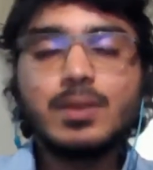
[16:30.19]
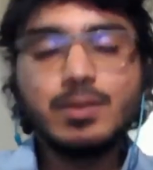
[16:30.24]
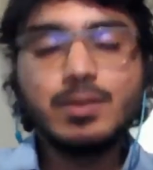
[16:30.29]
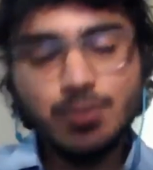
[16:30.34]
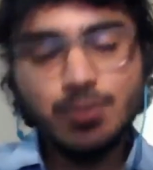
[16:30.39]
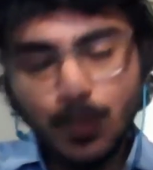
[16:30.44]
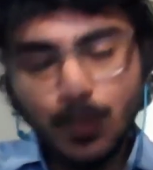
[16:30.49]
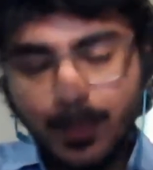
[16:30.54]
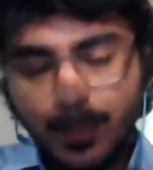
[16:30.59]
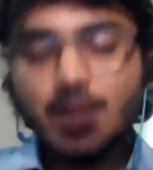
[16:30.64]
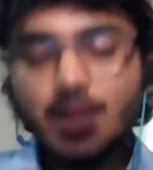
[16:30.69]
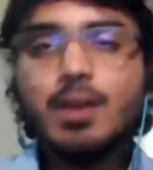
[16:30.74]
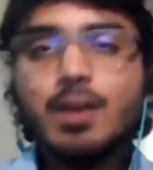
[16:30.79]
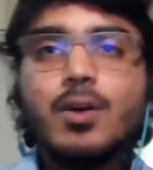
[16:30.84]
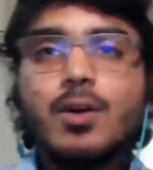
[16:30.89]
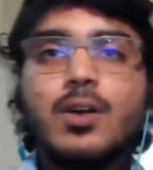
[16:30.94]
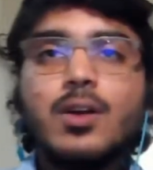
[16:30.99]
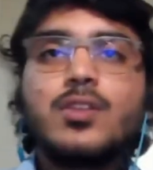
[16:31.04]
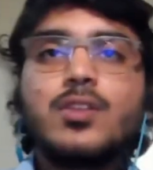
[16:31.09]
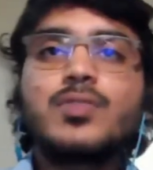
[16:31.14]
So bringing
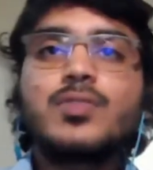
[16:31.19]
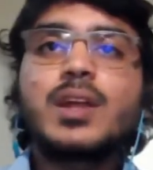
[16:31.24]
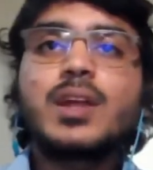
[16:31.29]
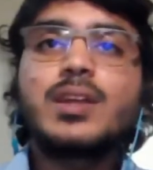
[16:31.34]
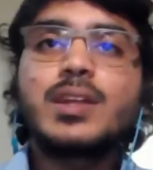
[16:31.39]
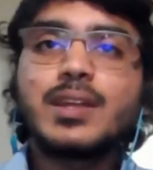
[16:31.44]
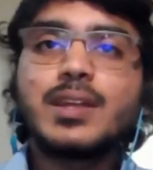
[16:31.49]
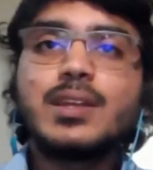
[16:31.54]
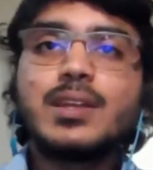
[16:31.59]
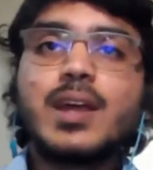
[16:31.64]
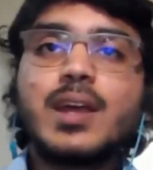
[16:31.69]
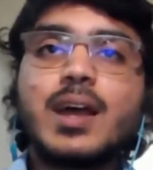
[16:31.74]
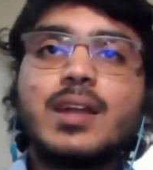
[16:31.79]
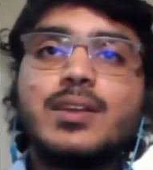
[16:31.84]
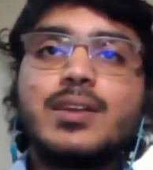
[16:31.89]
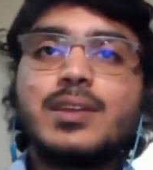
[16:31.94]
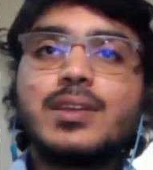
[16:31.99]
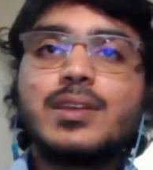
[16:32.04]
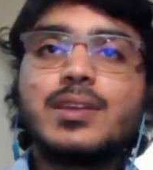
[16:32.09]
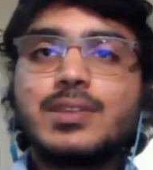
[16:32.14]
all of that
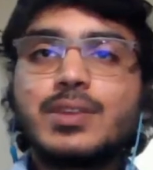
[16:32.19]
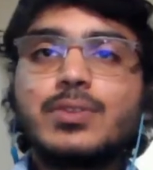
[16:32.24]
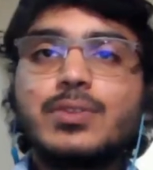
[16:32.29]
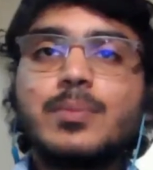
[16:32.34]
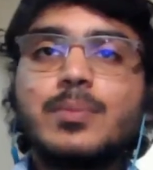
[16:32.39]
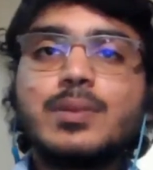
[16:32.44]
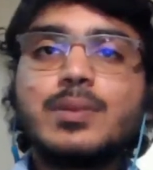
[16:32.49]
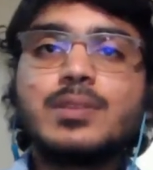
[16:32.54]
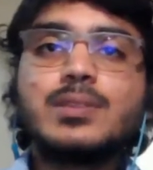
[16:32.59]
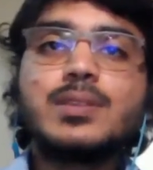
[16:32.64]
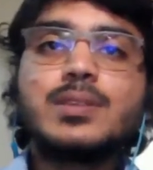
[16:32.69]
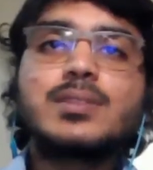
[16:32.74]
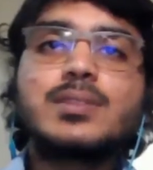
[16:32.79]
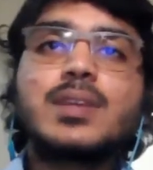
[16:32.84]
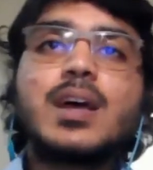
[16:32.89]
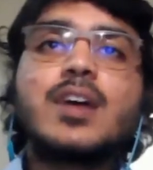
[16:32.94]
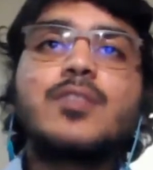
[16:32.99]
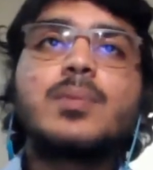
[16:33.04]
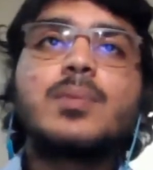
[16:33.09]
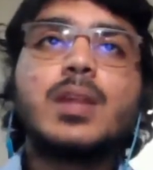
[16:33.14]
technicalities into the business,
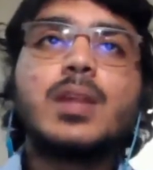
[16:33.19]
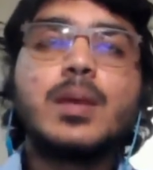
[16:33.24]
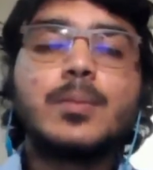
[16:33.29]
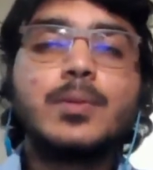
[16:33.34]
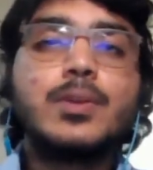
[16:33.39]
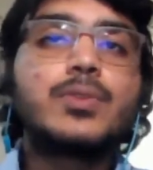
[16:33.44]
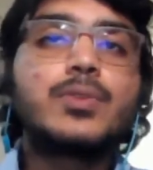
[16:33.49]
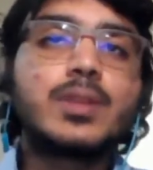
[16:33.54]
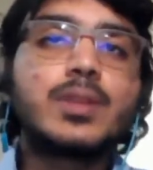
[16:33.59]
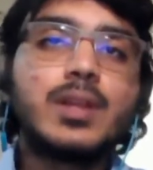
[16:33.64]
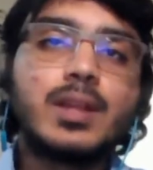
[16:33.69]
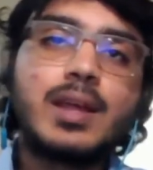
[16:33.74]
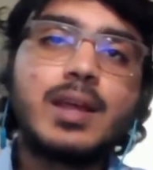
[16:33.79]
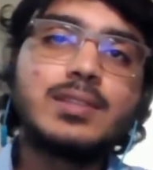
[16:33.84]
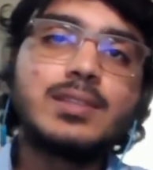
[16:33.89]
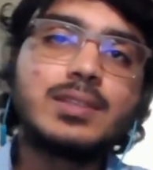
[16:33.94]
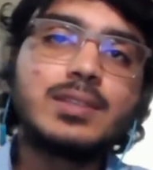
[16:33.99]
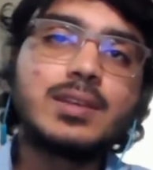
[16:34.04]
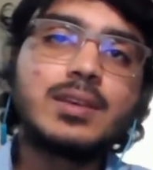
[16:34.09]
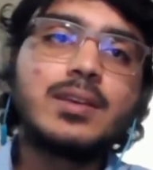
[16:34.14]
I've been able to
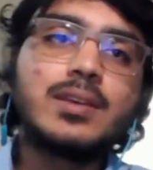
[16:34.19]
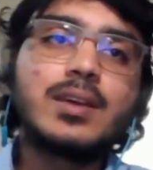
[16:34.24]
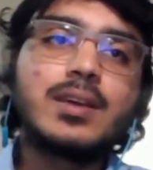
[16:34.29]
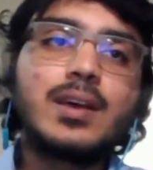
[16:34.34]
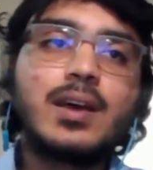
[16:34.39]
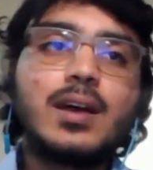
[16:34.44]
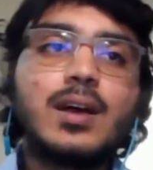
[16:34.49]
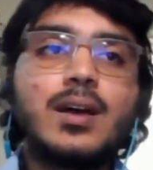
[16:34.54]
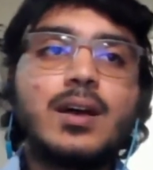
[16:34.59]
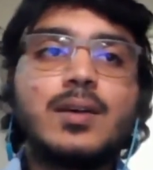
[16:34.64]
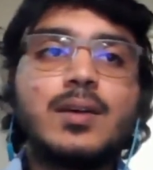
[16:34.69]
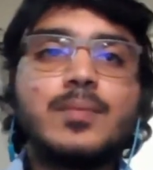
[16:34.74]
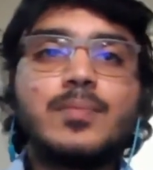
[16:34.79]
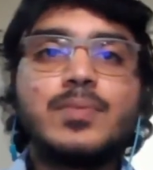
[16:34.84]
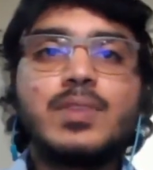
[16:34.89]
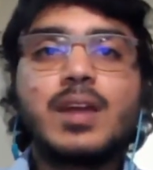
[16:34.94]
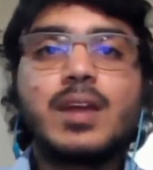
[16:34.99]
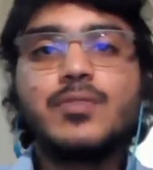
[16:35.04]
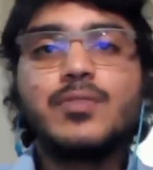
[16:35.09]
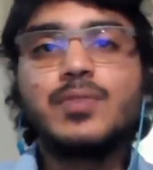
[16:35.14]
realize uh, uh,
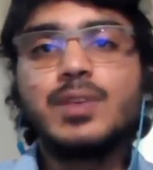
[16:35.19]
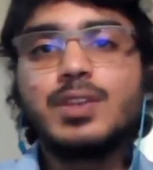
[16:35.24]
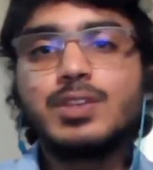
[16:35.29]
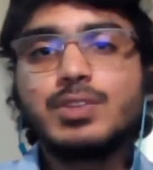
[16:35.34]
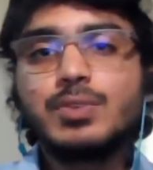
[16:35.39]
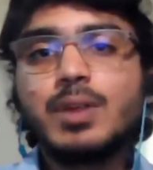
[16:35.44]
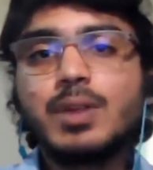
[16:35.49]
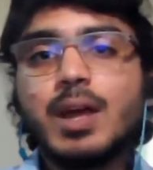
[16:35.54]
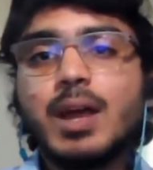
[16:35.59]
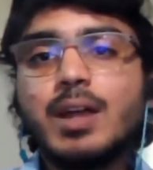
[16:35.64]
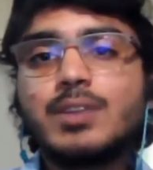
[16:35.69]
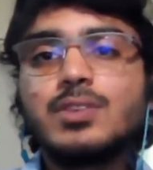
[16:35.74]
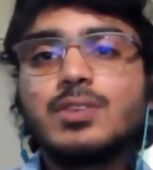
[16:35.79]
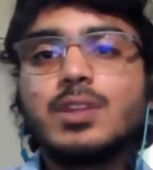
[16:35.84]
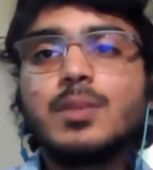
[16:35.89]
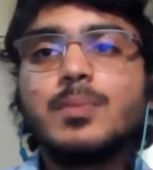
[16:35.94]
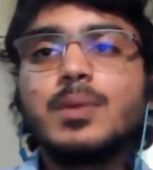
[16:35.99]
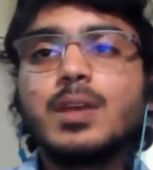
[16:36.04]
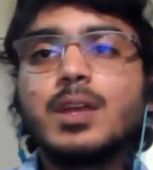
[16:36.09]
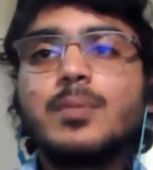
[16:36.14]
that we should
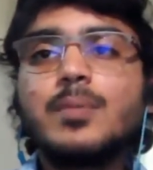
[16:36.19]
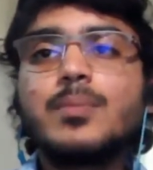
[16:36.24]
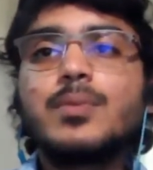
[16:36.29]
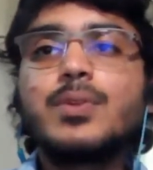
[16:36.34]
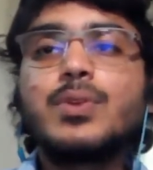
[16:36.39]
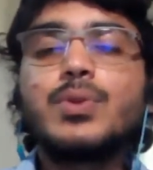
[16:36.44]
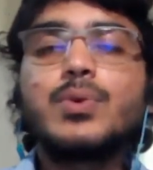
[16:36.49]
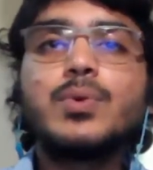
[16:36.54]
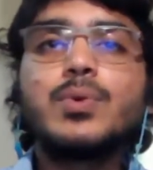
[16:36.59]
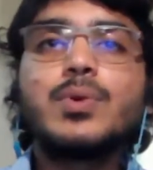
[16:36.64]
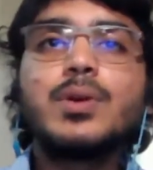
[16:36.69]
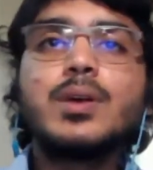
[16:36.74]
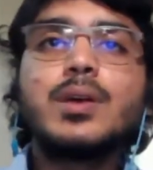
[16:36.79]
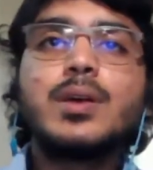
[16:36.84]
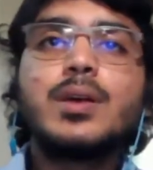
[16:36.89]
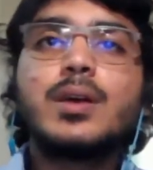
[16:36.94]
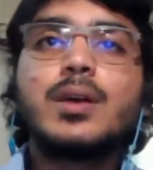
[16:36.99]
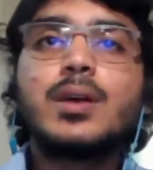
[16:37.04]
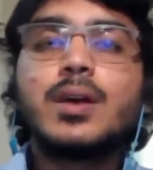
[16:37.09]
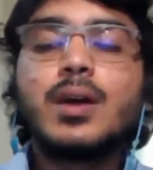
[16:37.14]
actually be able to
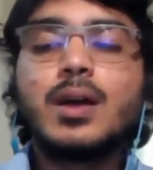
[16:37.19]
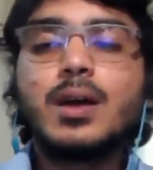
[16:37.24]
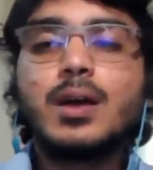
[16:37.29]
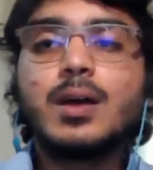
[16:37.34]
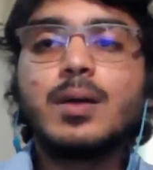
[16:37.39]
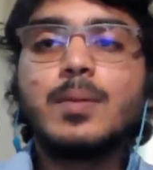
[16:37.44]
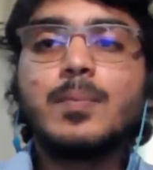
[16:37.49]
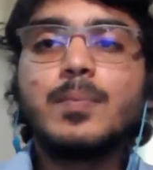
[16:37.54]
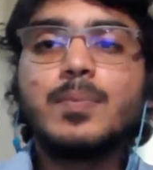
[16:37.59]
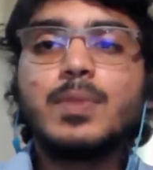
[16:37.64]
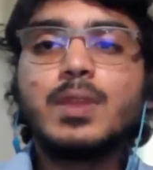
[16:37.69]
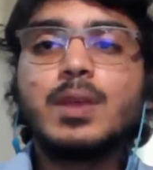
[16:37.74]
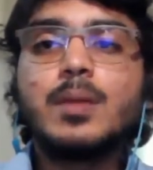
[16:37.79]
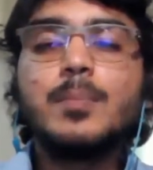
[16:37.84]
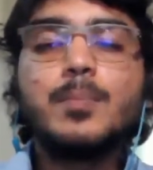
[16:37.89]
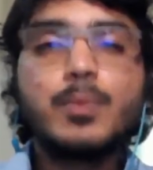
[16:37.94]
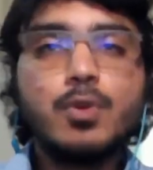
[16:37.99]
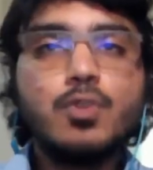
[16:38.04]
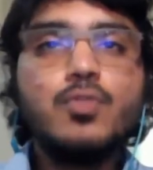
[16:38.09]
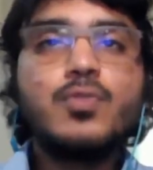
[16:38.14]
um,
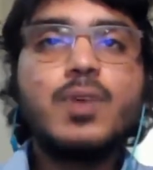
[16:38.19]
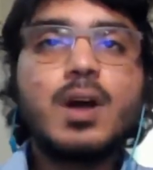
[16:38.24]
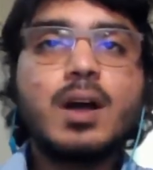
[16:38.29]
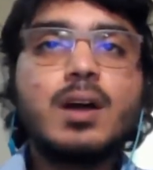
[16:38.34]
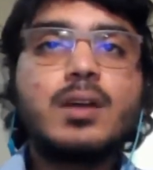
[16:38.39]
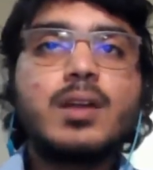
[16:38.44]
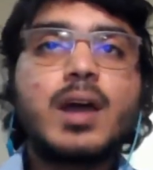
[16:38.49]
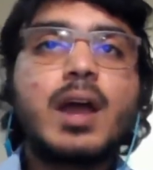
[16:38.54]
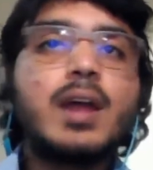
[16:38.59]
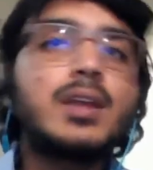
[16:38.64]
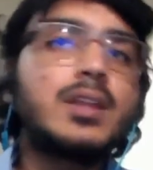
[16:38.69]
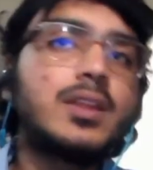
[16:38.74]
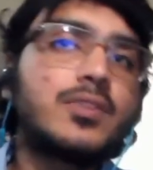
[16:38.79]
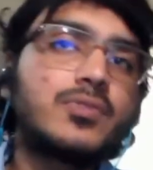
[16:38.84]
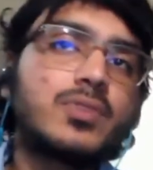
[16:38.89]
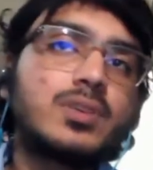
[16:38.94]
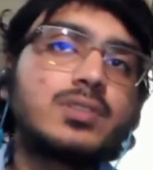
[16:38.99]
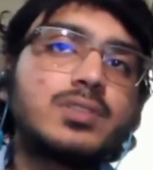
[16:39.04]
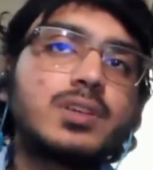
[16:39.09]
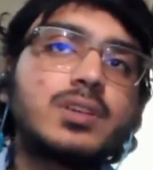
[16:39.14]
improve our I T
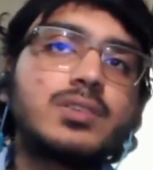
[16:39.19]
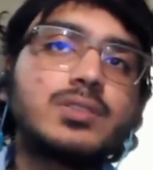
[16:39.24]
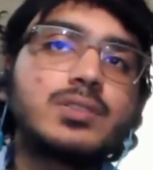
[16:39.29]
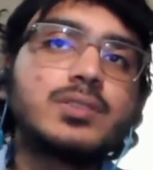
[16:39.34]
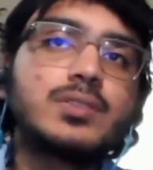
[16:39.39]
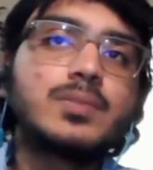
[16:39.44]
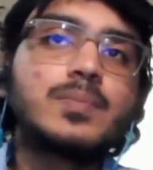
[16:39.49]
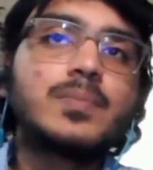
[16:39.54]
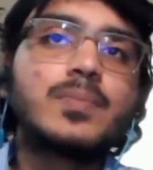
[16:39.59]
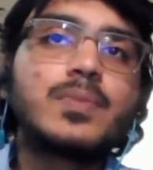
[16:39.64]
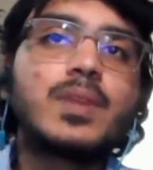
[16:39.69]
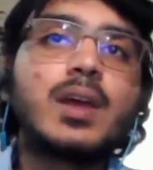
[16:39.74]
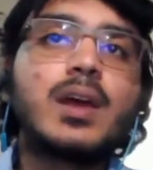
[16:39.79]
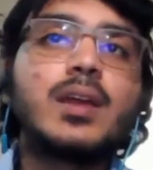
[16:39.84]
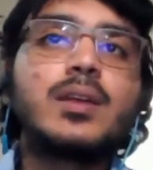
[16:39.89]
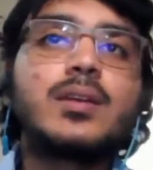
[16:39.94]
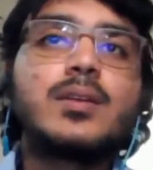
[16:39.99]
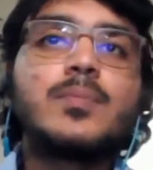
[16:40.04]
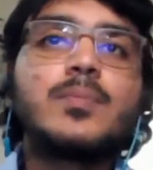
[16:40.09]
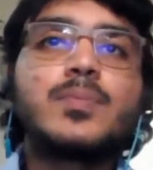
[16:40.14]
infrastructure
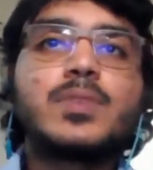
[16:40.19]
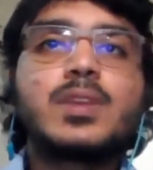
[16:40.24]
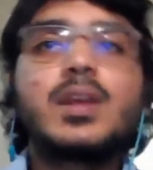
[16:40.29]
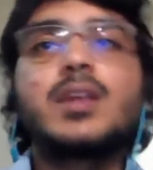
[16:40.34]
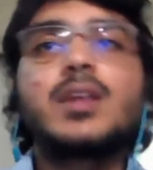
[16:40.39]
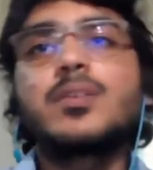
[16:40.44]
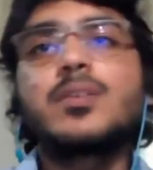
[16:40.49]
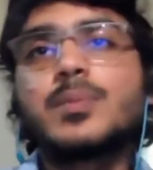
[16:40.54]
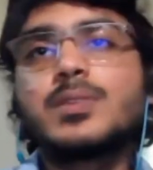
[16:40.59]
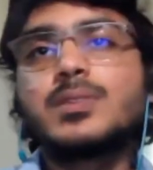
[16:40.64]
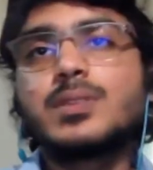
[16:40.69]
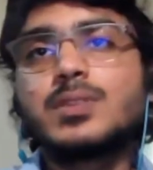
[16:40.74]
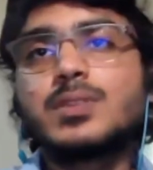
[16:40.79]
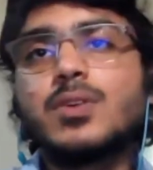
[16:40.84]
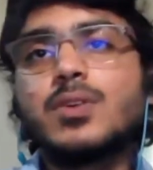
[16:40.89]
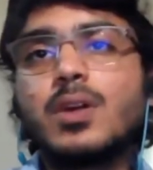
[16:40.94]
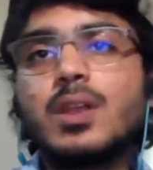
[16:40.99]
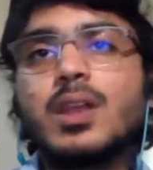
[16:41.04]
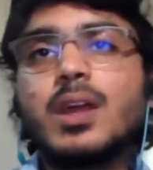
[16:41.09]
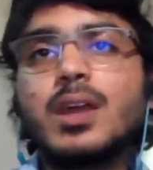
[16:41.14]
and get your business
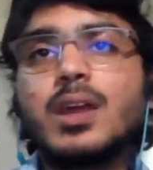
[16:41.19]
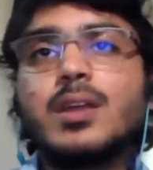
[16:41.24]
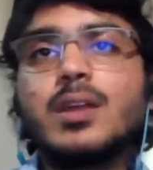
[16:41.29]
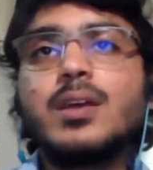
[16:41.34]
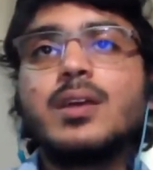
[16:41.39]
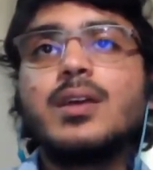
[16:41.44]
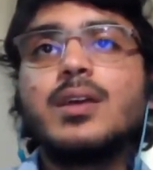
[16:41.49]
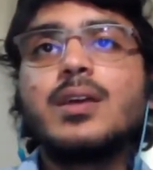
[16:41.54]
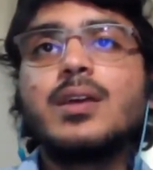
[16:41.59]
online.